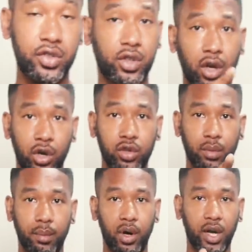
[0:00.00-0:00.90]
into
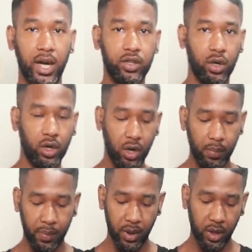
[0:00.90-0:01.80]

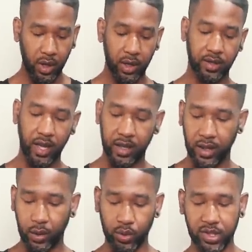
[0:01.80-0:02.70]
code.moncler.com, then
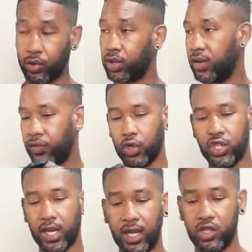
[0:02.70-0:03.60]
it will tell you if your
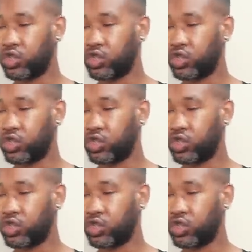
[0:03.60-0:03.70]
jacket